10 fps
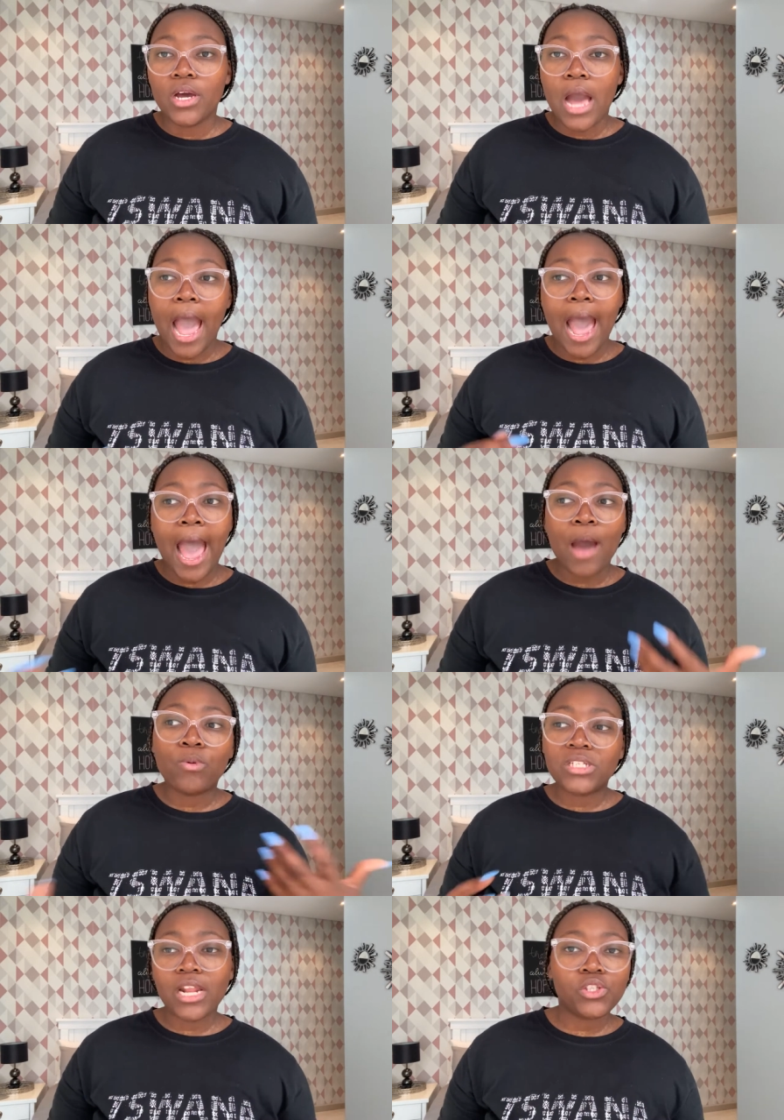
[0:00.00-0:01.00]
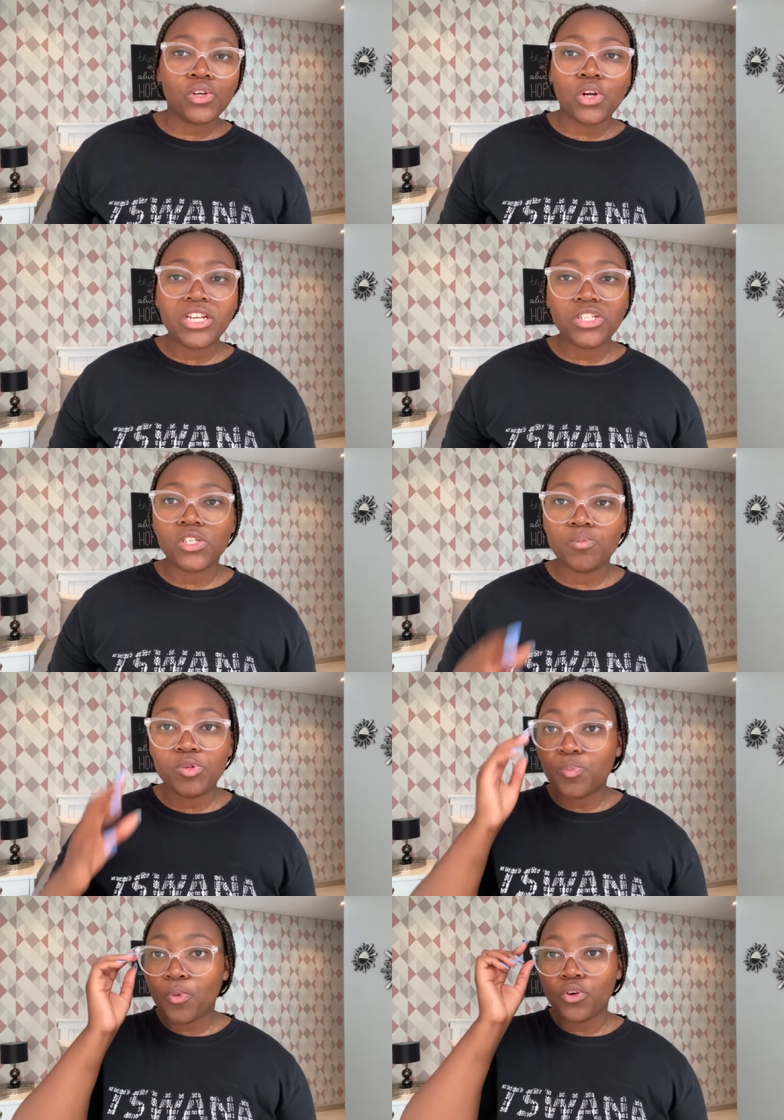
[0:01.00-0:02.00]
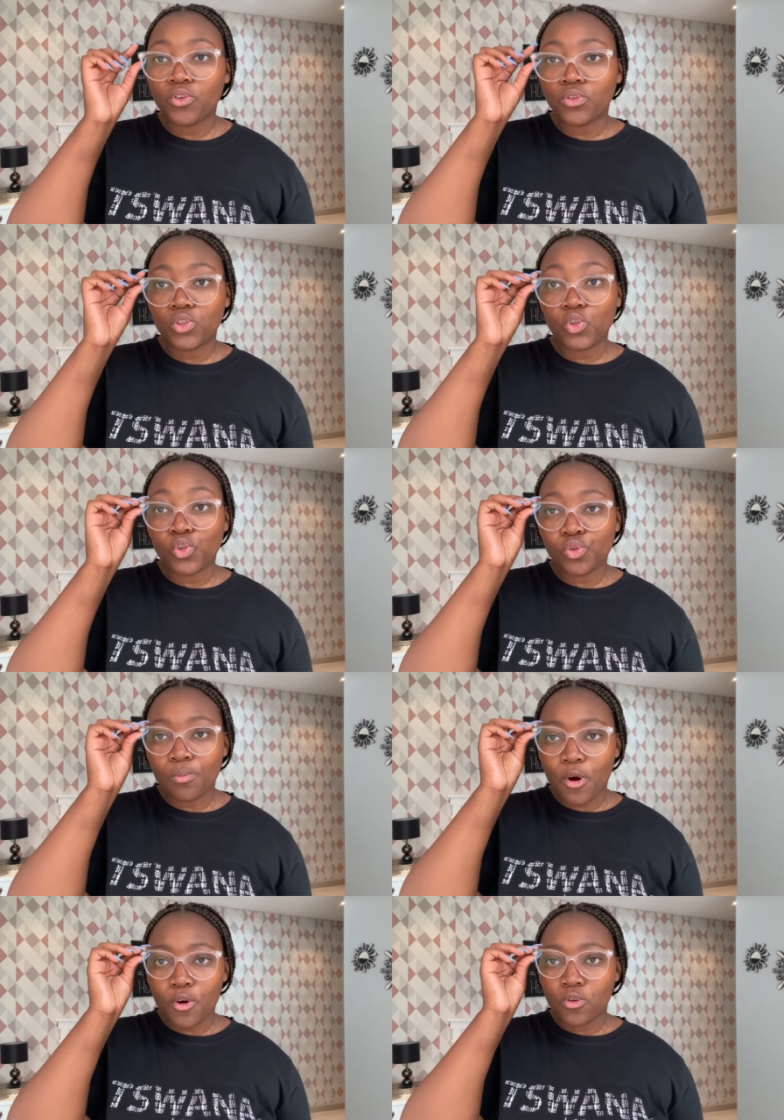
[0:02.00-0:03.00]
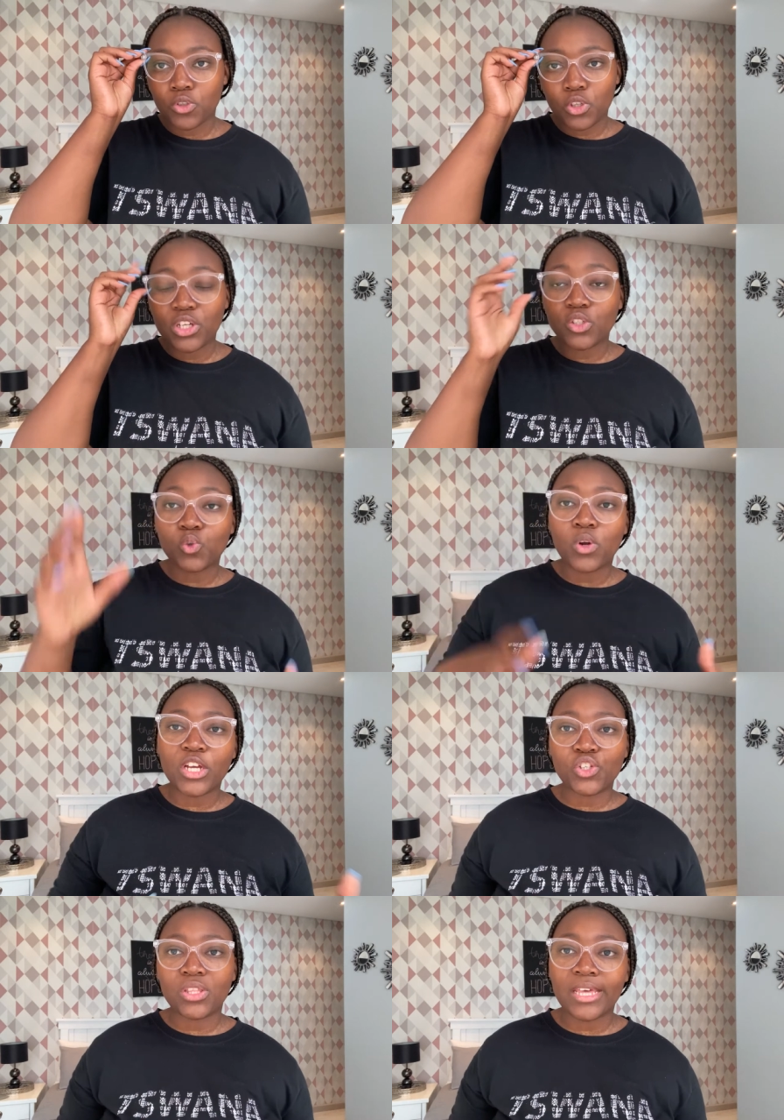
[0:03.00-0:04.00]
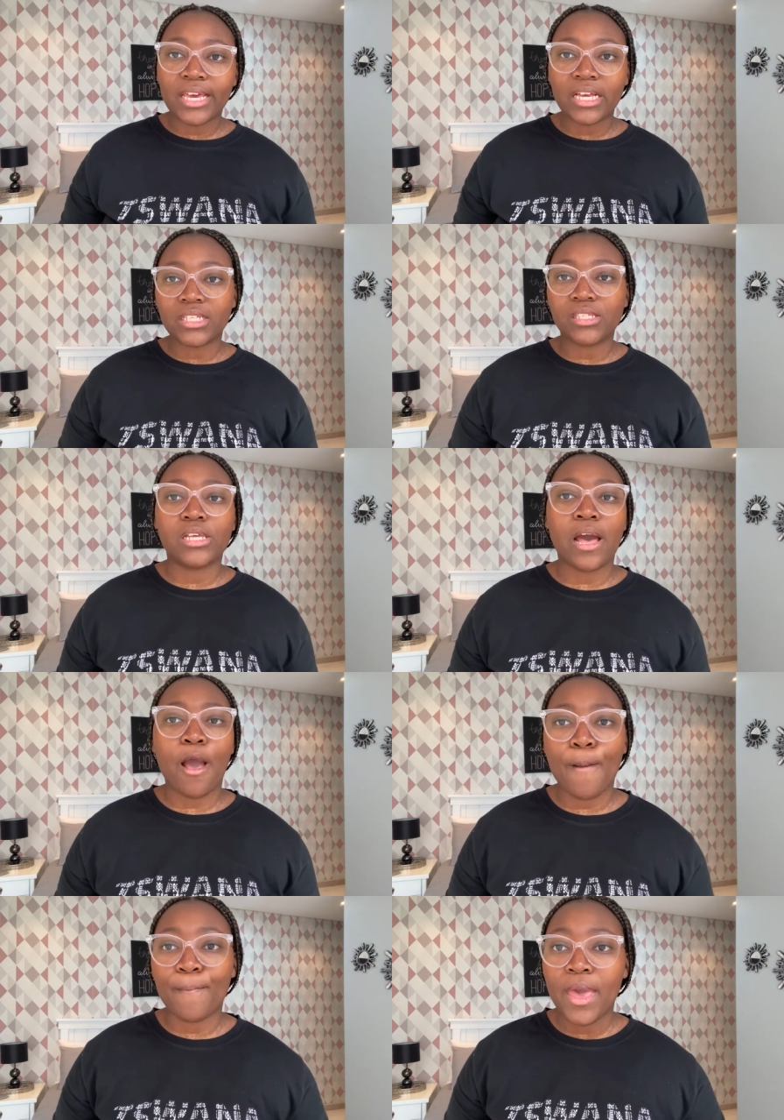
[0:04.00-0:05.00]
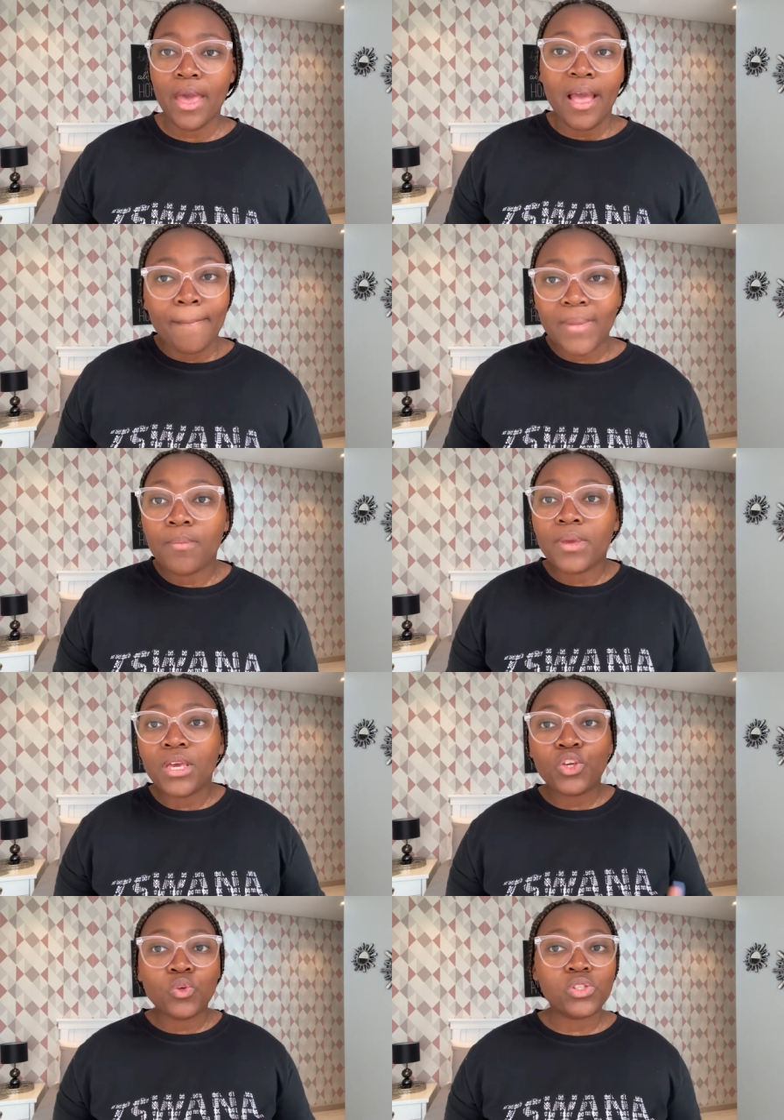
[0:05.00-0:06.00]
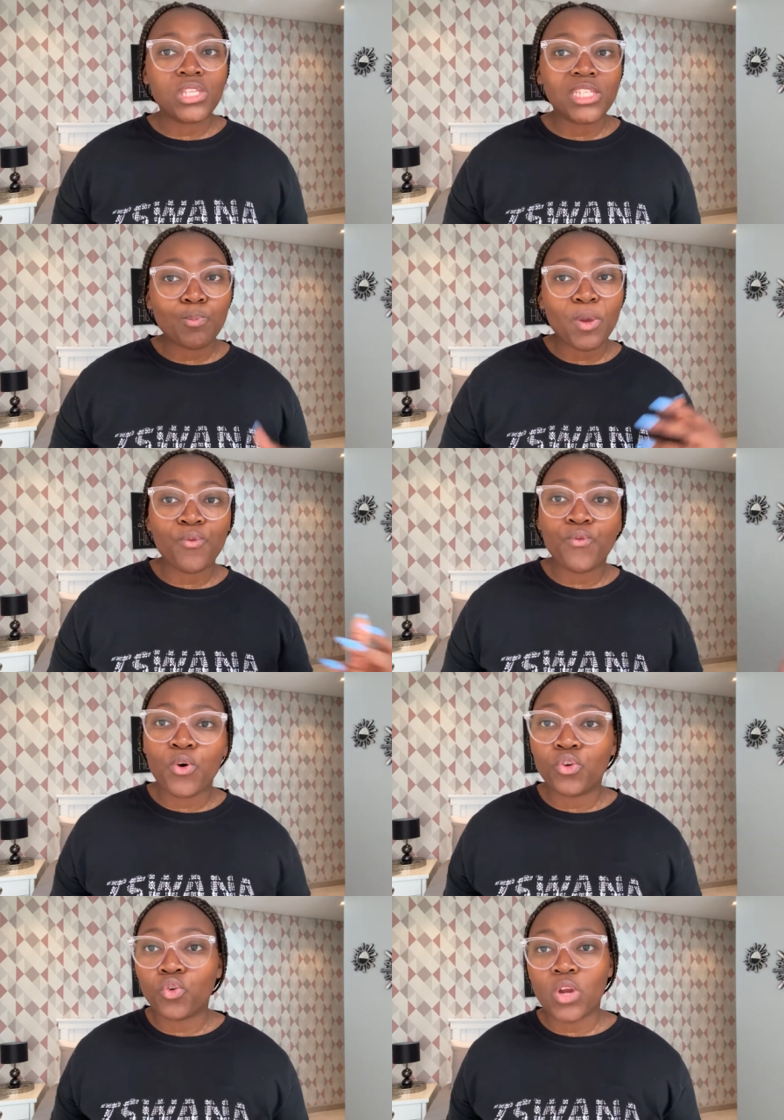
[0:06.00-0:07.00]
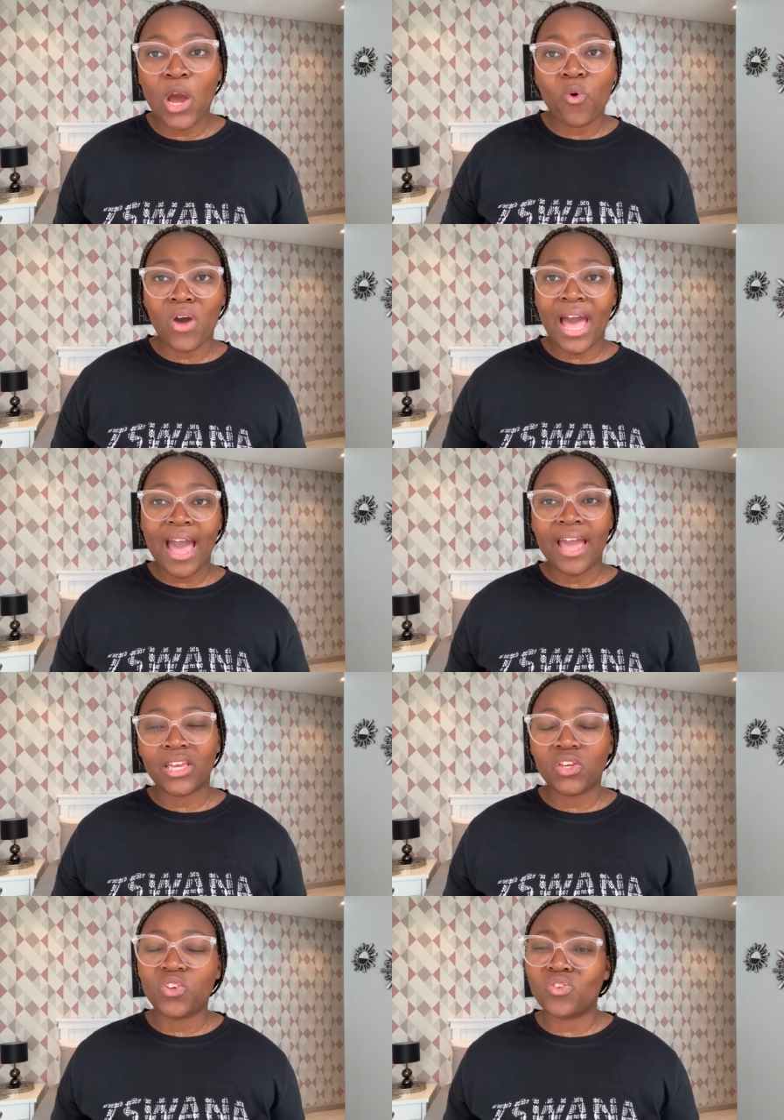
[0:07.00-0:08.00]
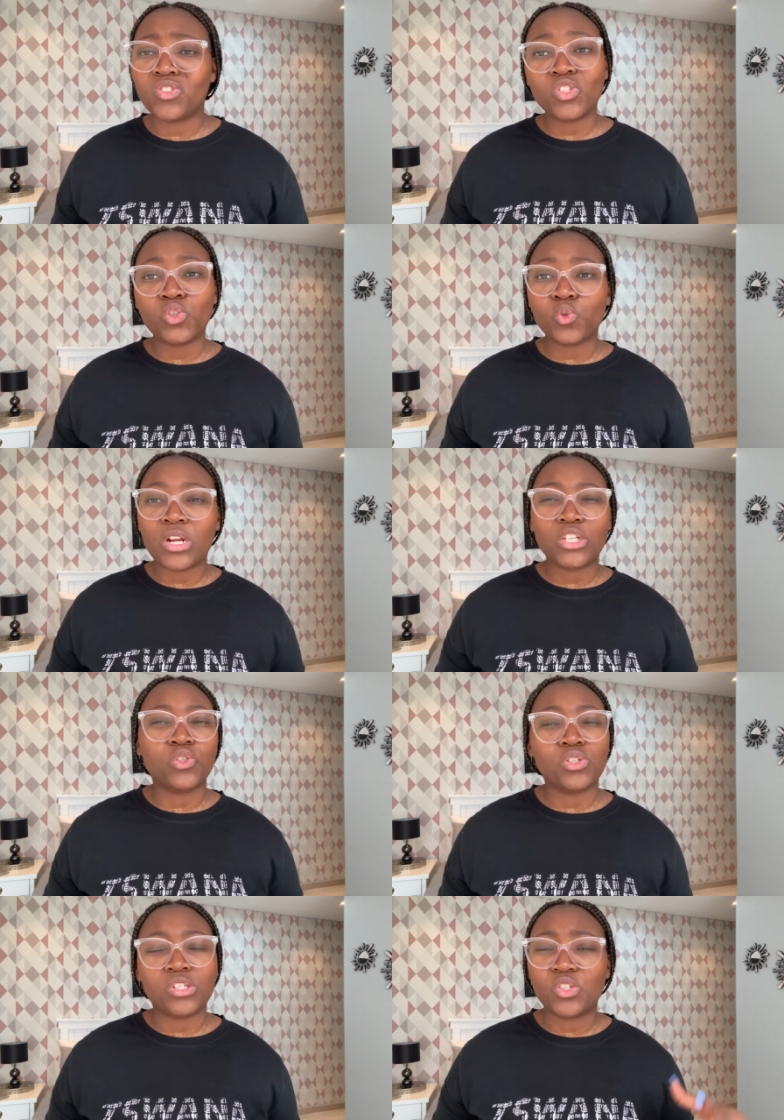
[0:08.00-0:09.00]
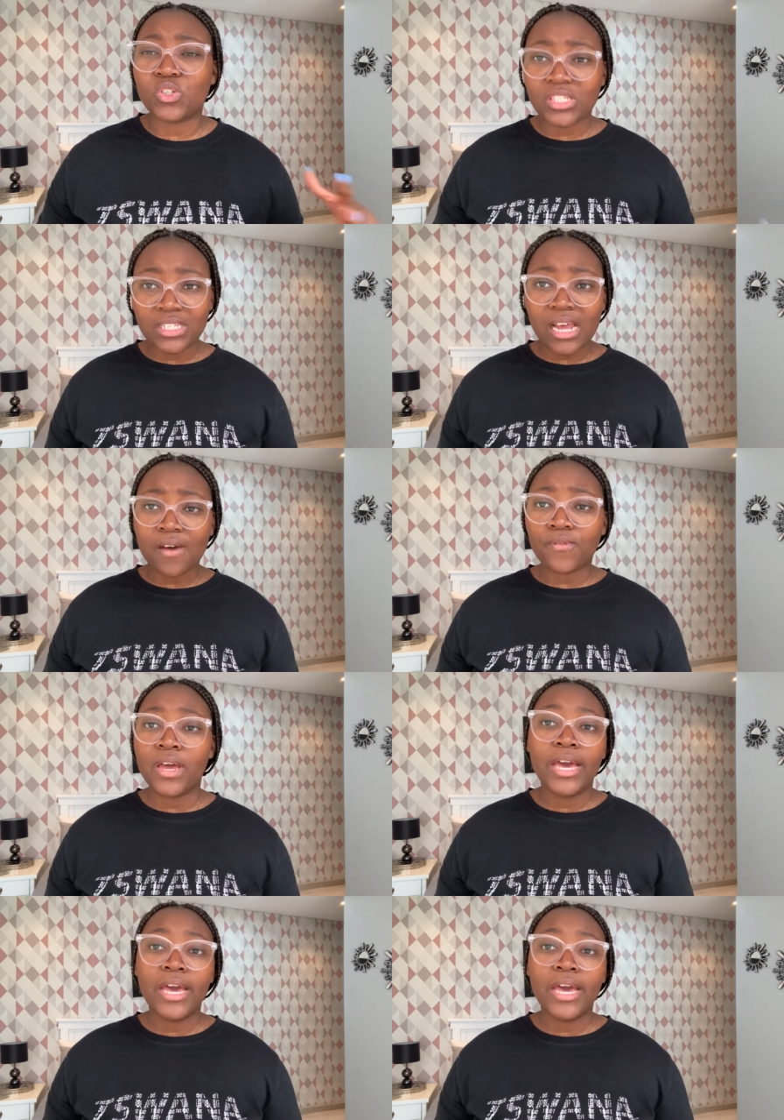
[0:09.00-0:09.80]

I was like so let's just postpone to tomorrow so you can sort out your things. Um, maybe use the spare phone, you know, just sort out your, your stuff.